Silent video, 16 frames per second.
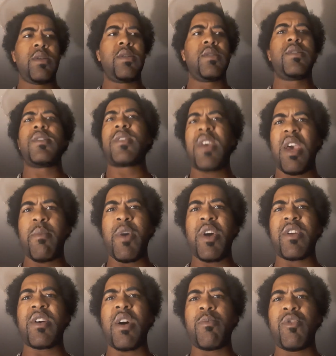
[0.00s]
Just came
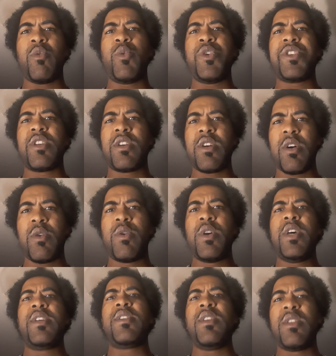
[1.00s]
out a couple of weeks ago.
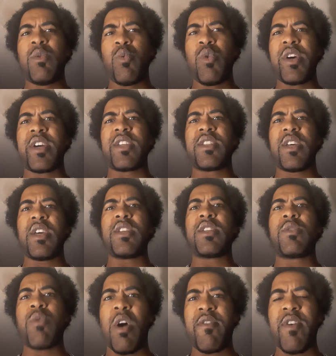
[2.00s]
Season 1 contains
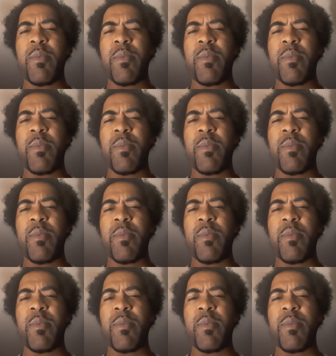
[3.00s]
12